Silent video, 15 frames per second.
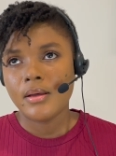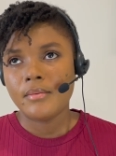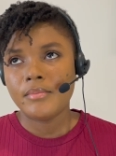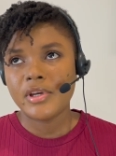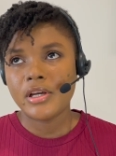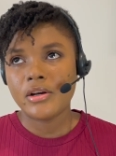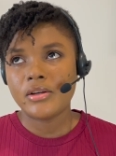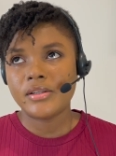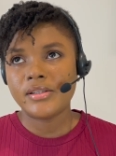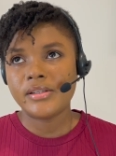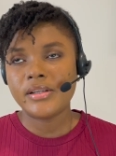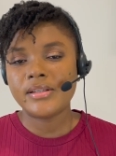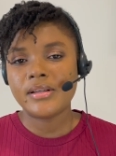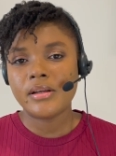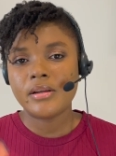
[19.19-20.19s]
Because
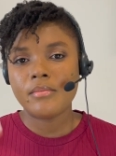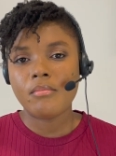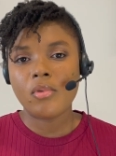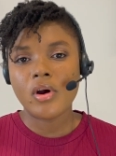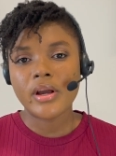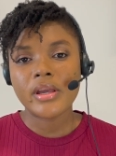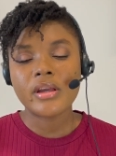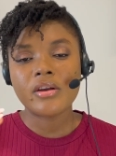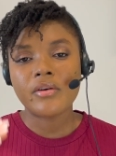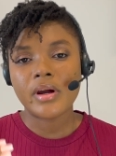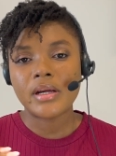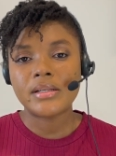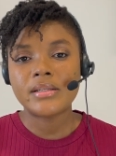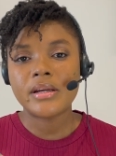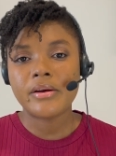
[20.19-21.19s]
these are the marking
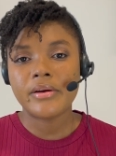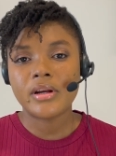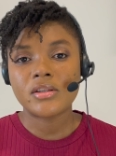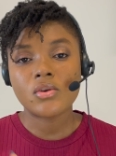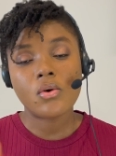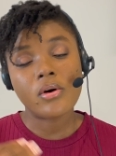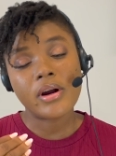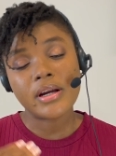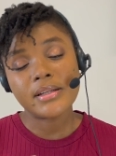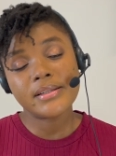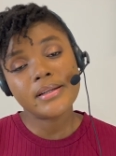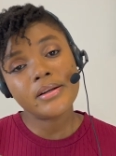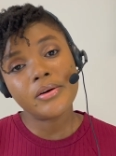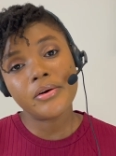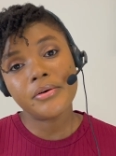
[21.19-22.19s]
criteria or
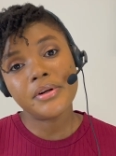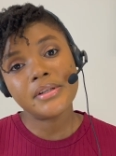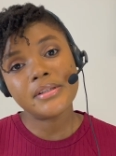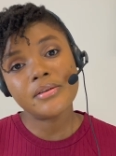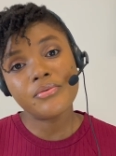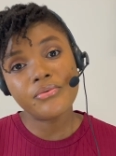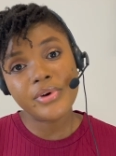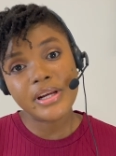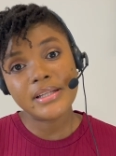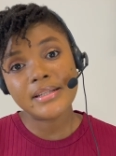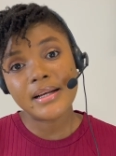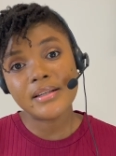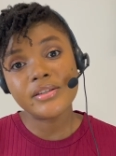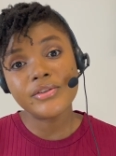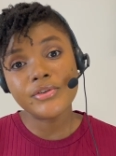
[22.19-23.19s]
categories the
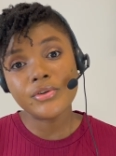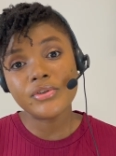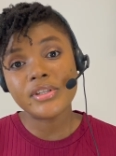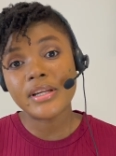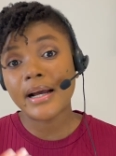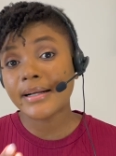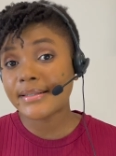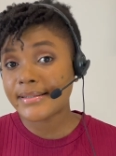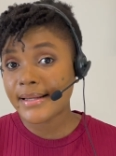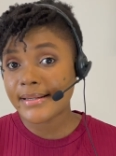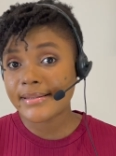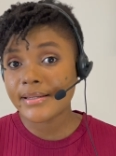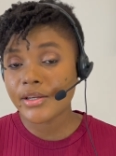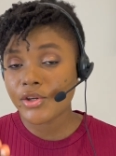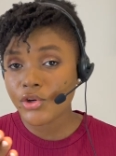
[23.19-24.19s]
raters use in
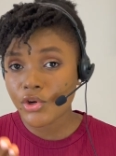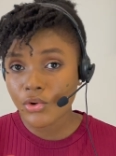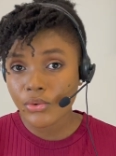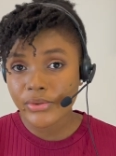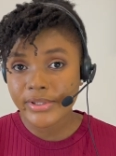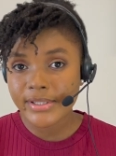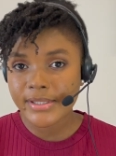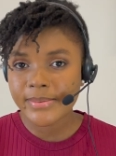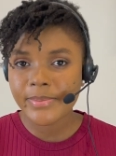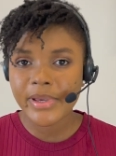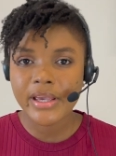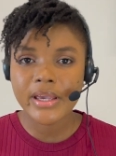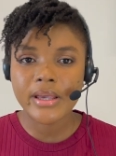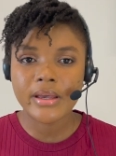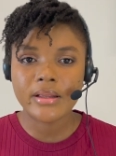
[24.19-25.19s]
assessing your
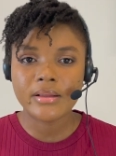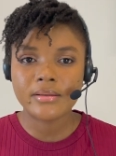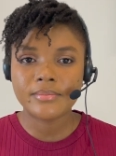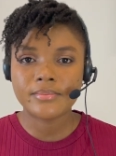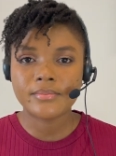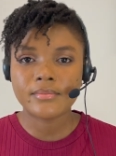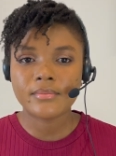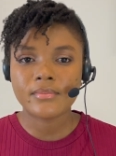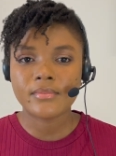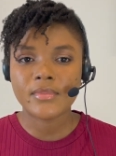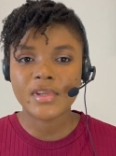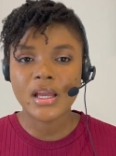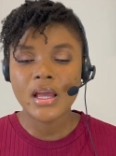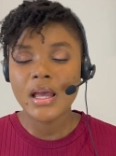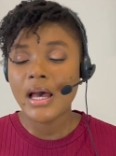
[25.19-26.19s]
speaking.
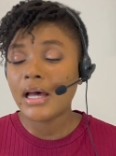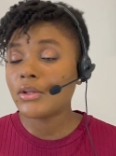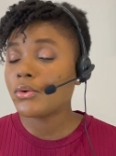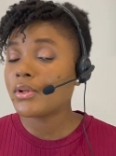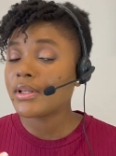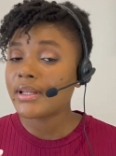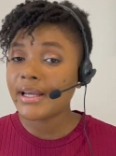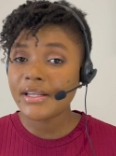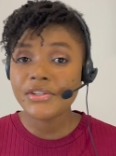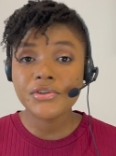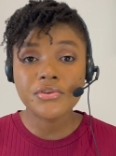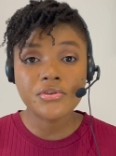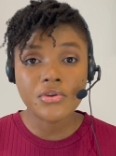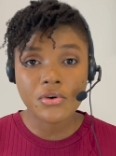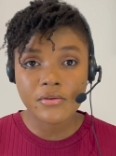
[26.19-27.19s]
And unless you
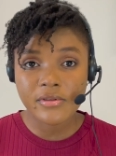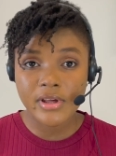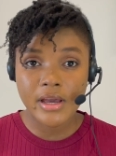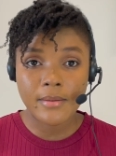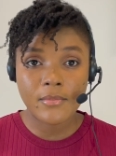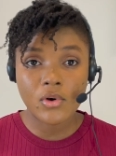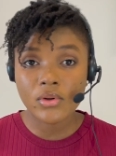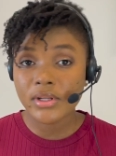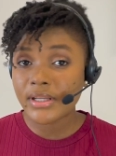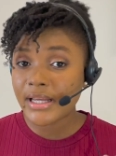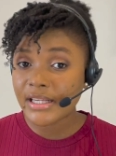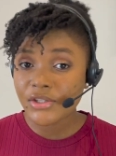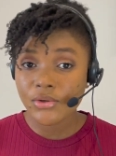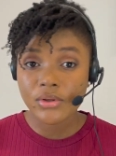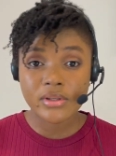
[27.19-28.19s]
know them,
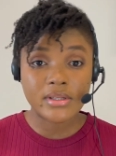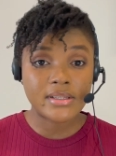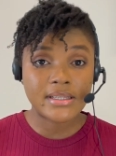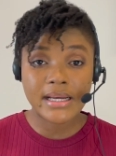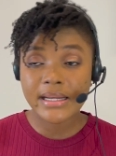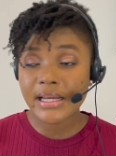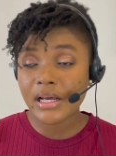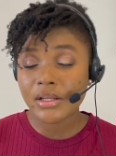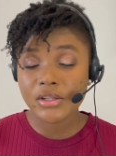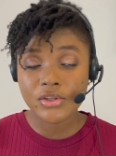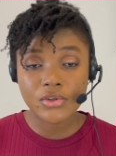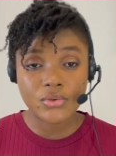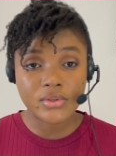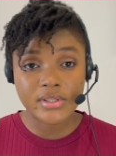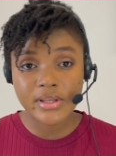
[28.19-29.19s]
unless you understand and
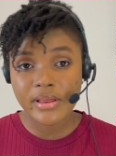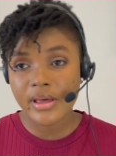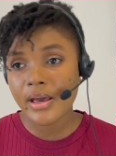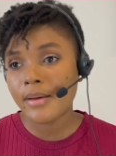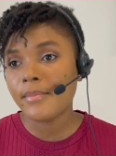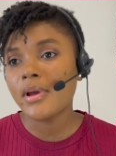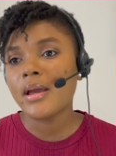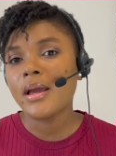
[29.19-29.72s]
use them,